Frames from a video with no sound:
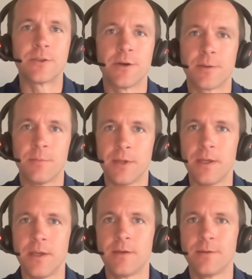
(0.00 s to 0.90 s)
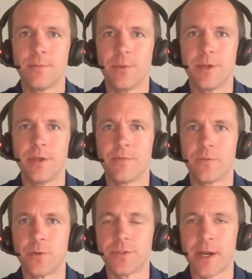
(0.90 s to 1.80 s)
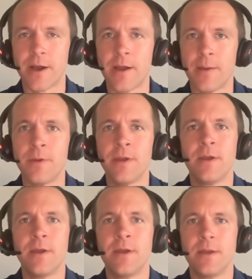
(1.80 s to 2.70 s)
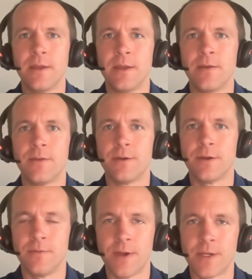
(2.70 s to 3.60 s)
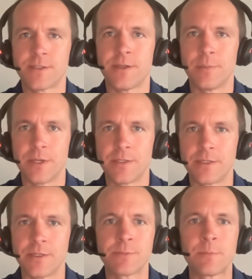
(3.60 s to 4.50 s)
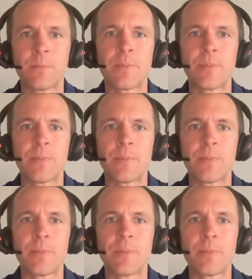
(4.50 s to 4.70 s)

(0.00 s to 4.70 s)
took me being full time in the investing business.